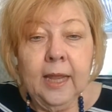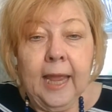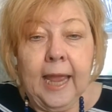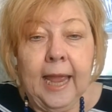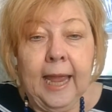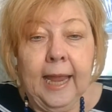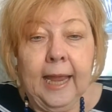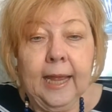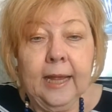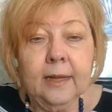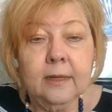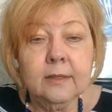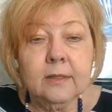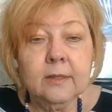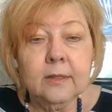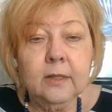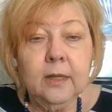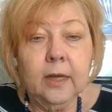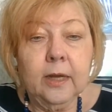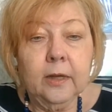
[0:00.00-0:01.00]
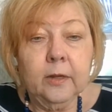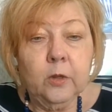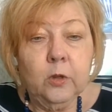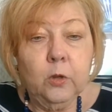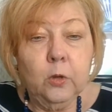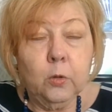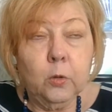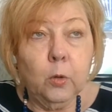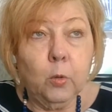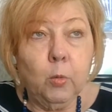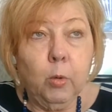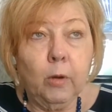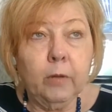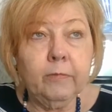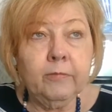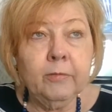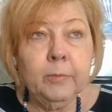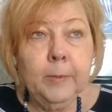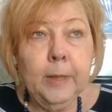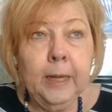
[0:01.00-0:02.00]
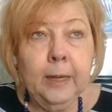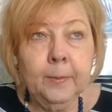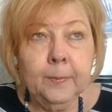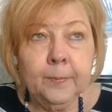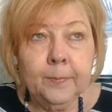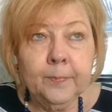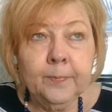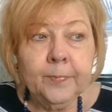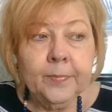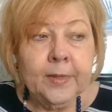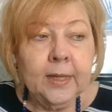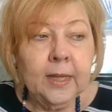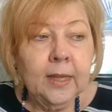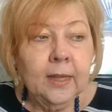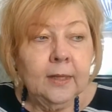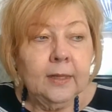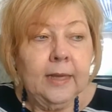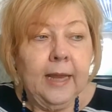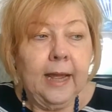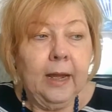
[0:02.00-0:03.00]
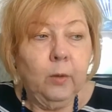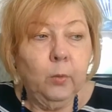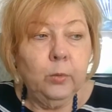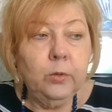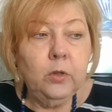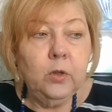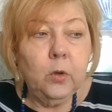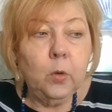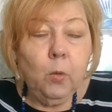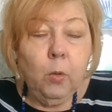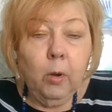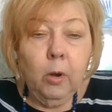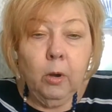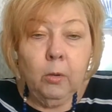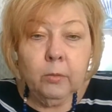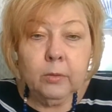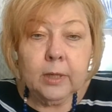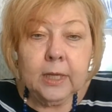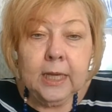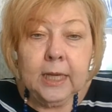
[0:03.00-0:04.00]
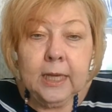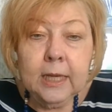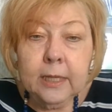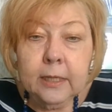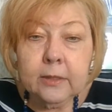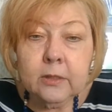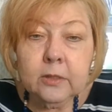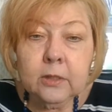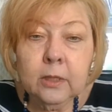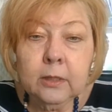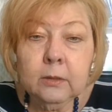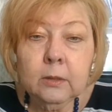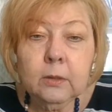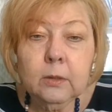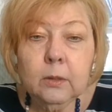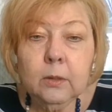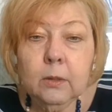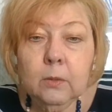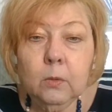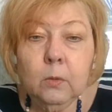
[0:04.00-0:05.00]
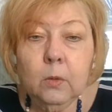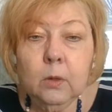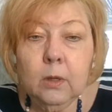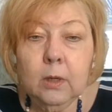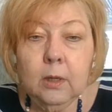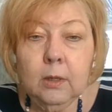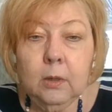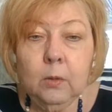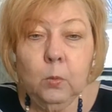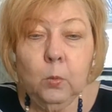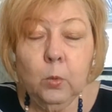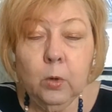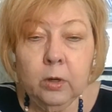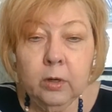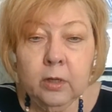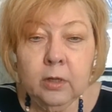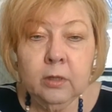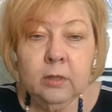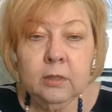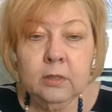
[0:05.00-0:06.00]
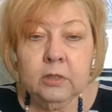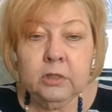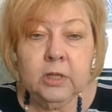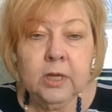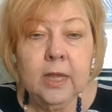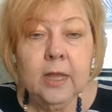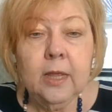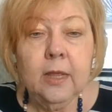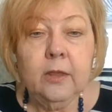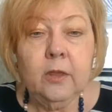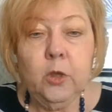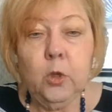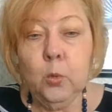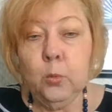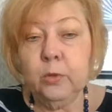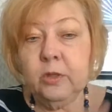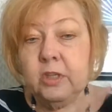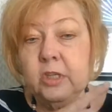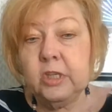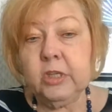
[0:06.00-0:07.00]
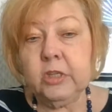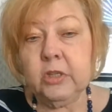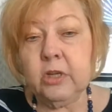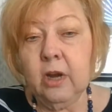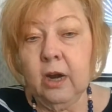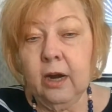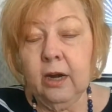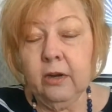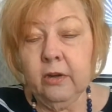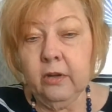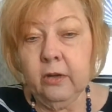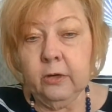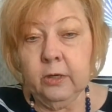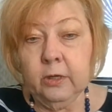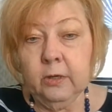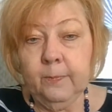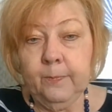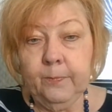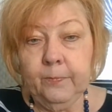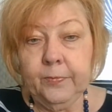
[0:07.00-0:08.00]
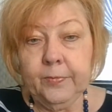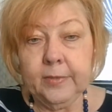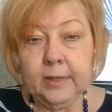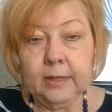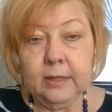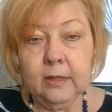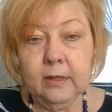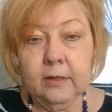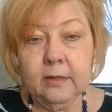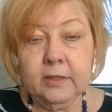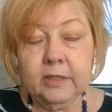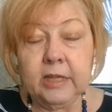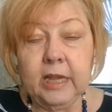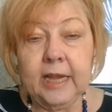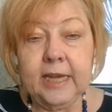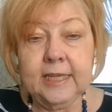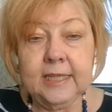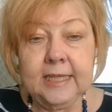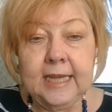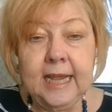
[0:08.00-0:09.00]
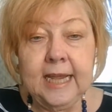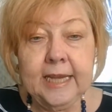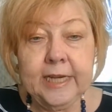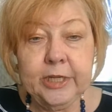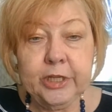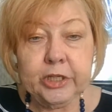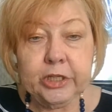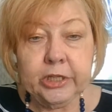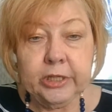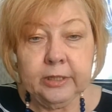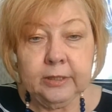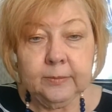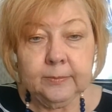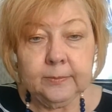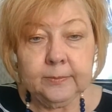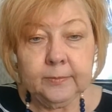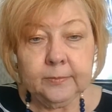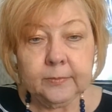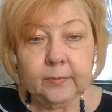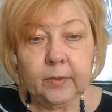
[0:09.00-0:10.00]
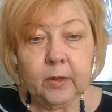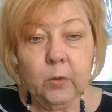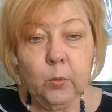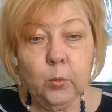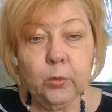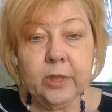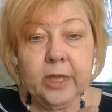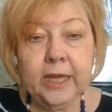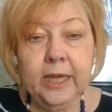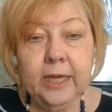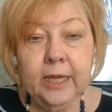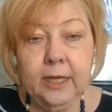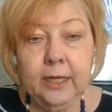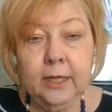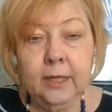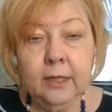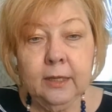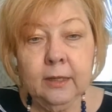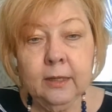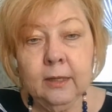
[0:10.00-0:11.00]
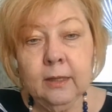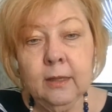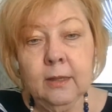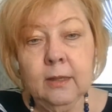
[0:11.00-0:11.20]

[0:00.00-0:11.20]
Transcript: and you could quote from them. Now, when you quote King's words, you would start your citation with King,